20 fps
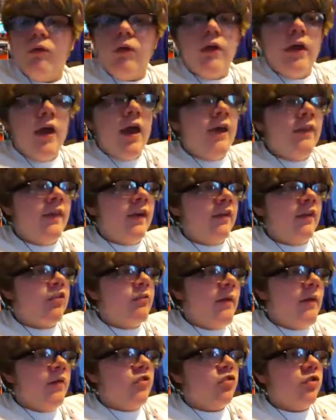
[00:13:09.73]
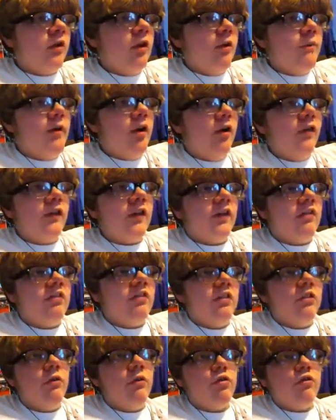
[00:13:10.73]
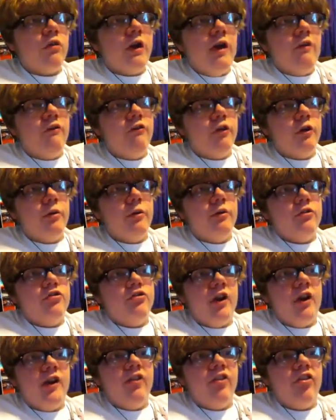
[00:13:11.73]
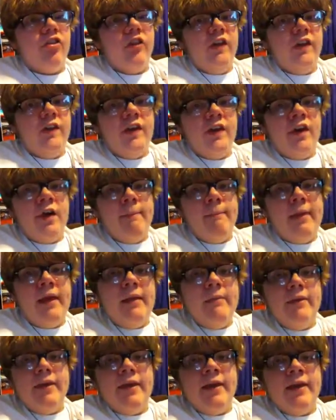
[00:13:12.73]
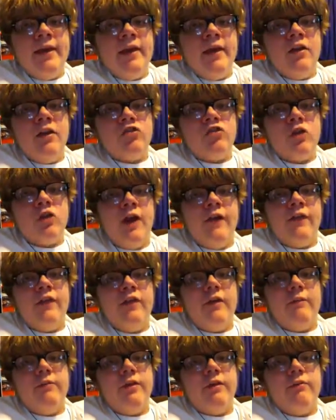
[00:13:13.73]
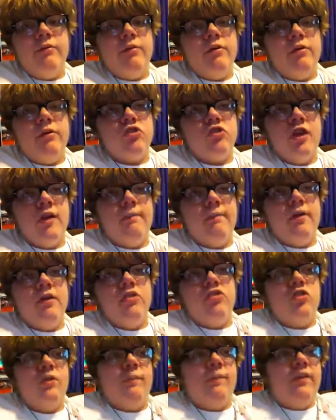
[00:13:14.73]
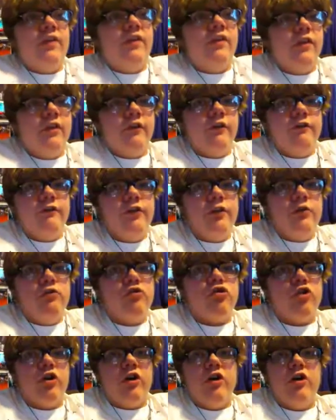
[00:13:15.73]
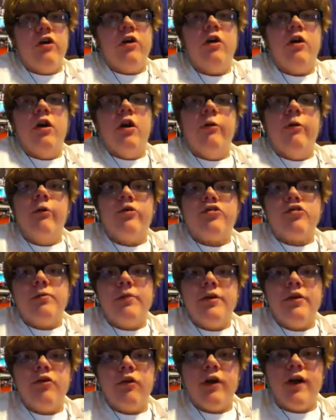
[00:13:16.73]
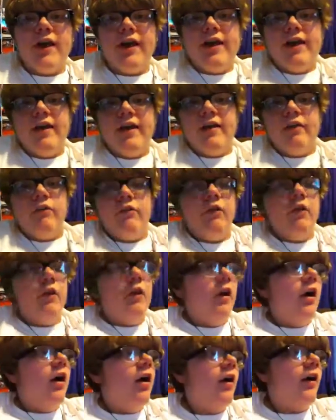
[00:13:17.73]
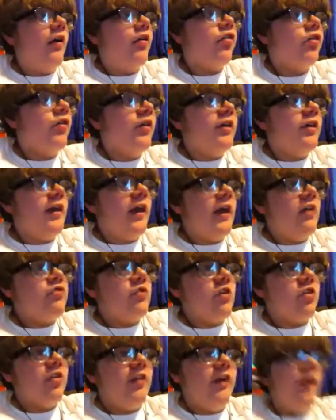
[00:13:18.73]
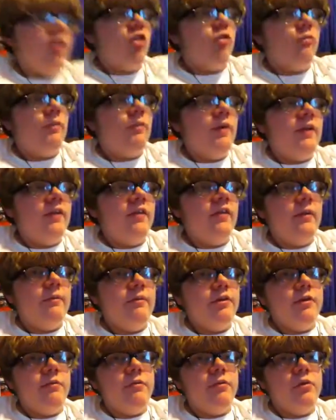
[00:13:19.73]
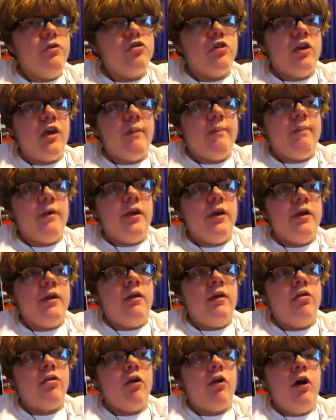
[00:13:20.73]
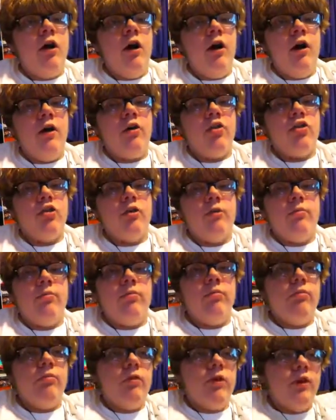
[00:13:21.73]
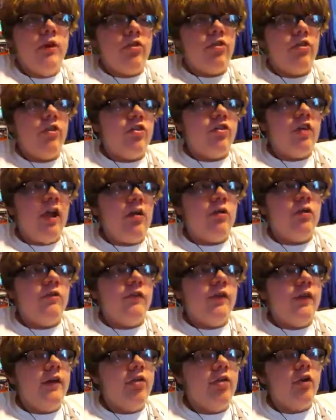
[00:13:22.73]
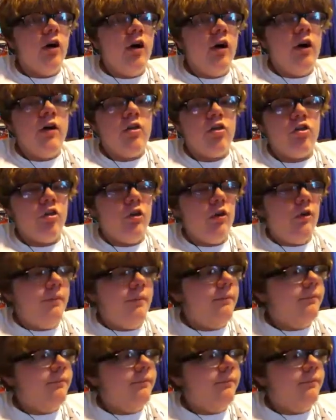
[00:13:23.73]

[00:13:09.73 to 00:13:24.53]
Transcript: and not to mention, he'll be able to continue his rivalry with John Cena and maybe get a shot at the WWE Championship in the near future, which would be great. Honestly, AJ Styles being the WWE Champion is awesome. The sound of it is awesome.